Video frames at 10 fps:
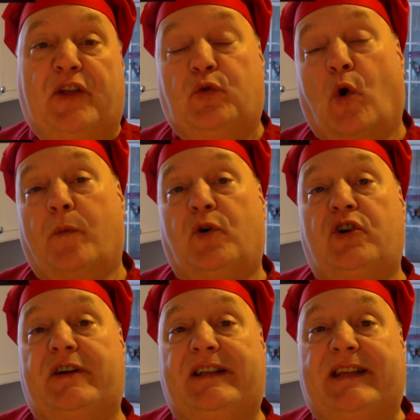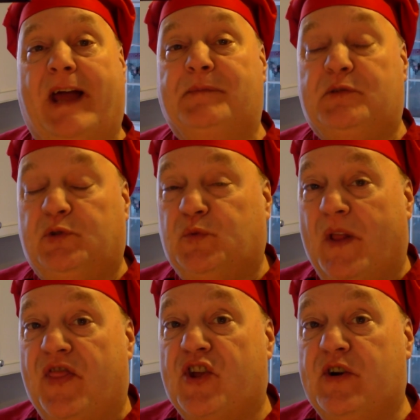The normal cooking time is
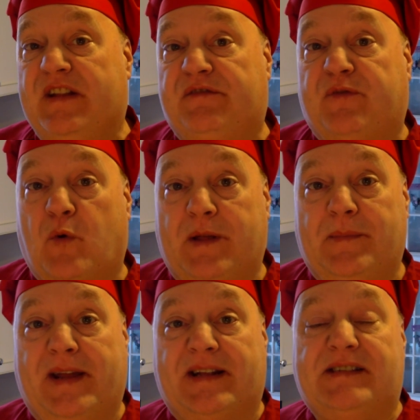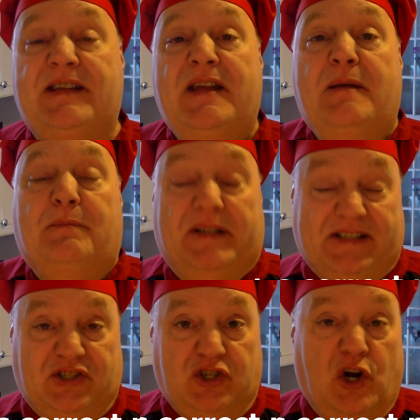between 30 and 40 minutes,
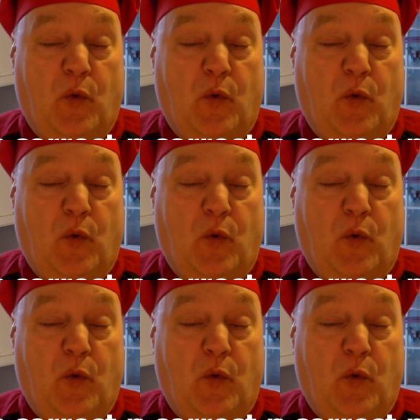but since you